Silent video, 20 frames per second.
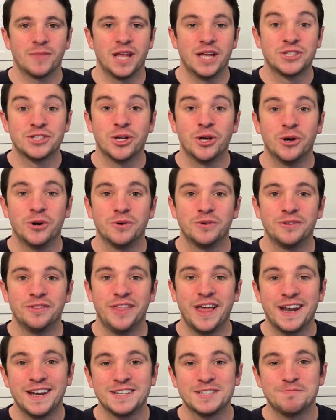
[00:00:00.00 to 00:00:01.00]
And so
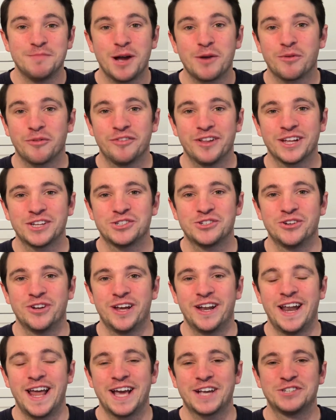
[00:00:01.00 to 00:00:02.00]
that is my reflection
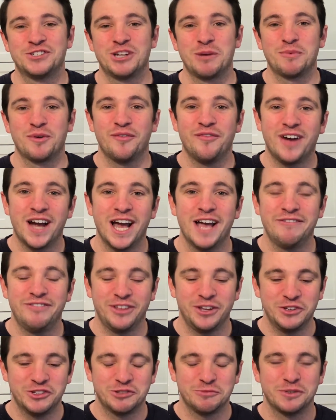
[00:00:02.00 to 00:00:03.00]
on Acts chapter 5.
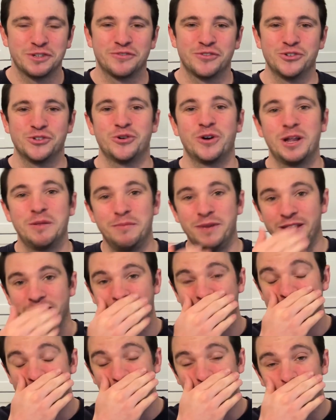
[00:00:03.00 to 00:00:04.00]
Thank you so much for joining me.
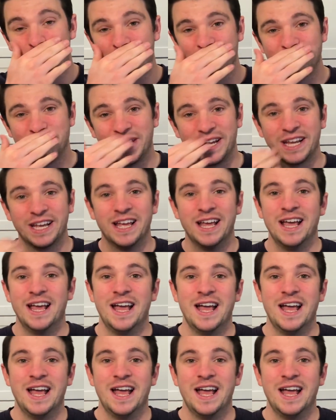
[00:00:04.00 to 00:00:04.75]
Thanks for watching.